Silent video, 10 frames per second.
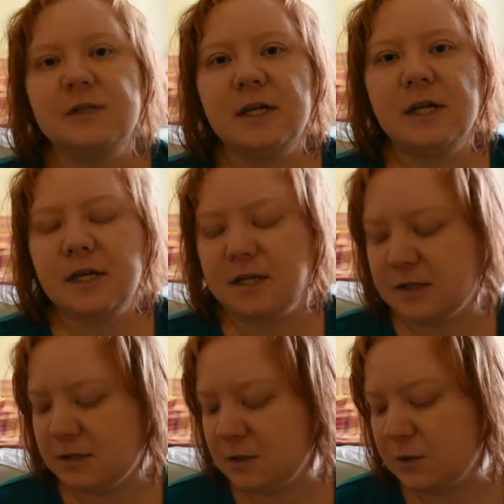Susanna
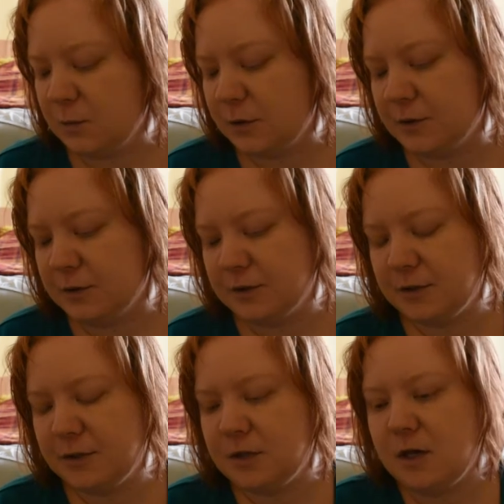Kaysen
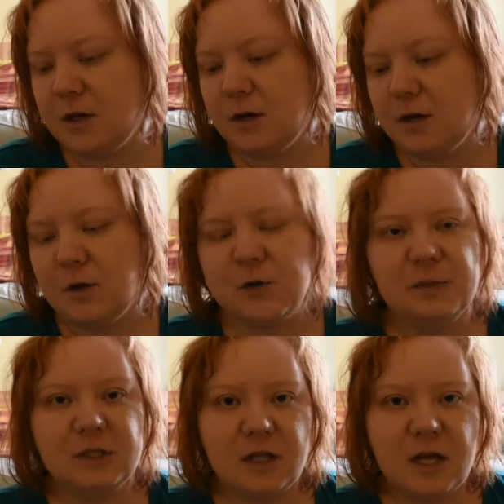was
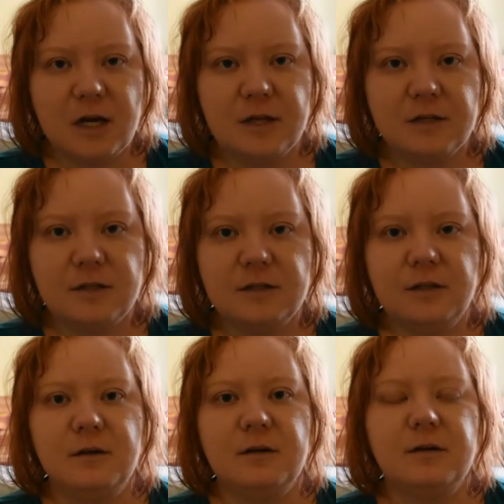
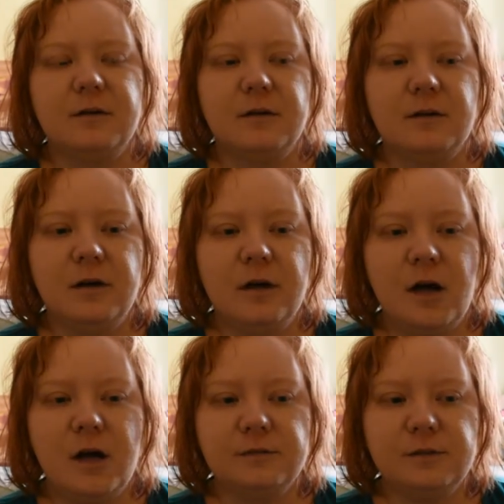hospitalized
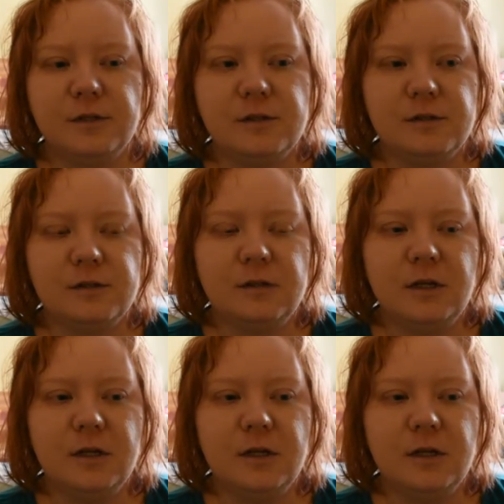after